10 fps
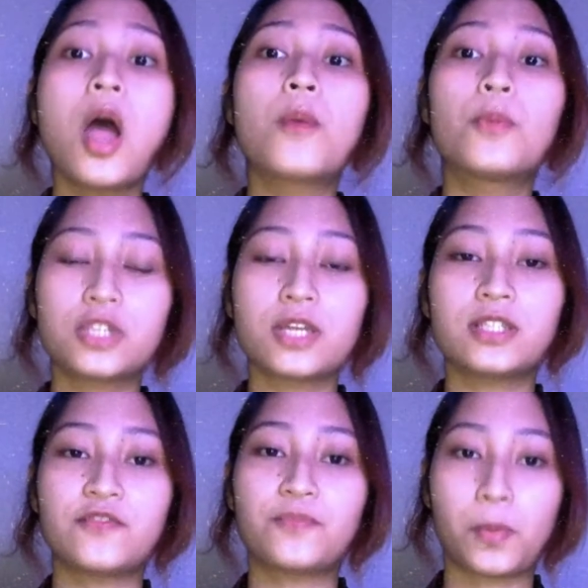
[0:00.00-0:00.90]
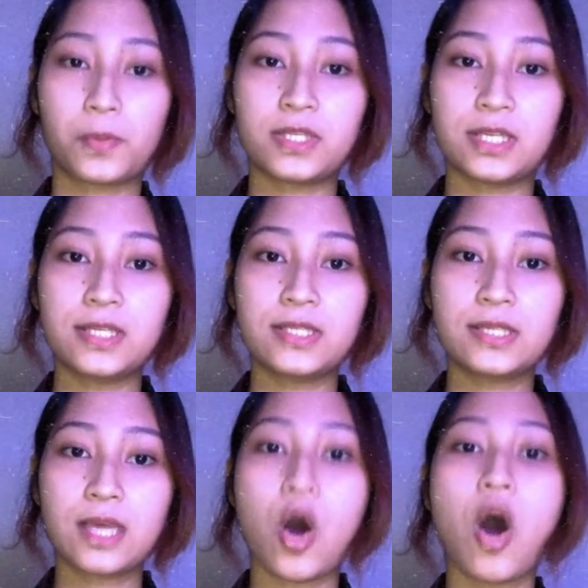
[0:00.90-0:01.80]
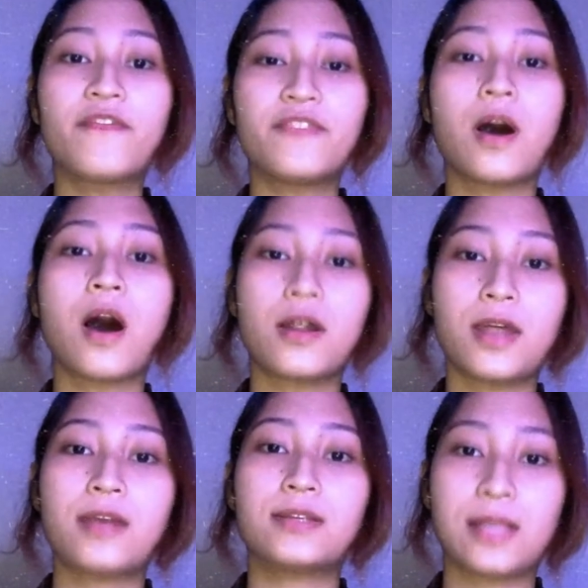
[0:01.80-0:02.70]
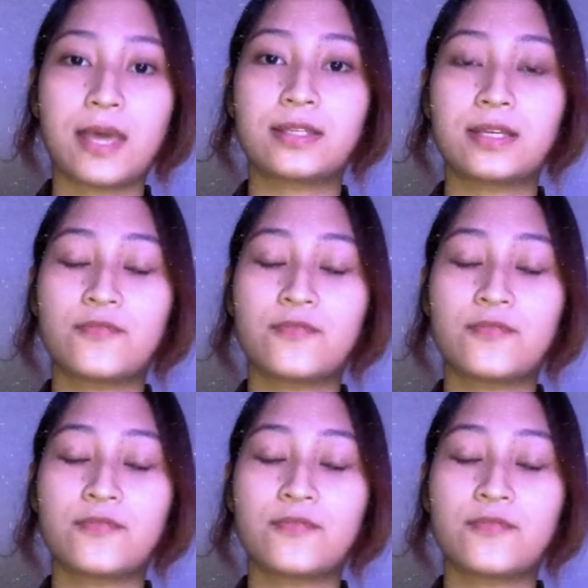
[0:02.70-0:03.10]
protective properties of the hard hat selected.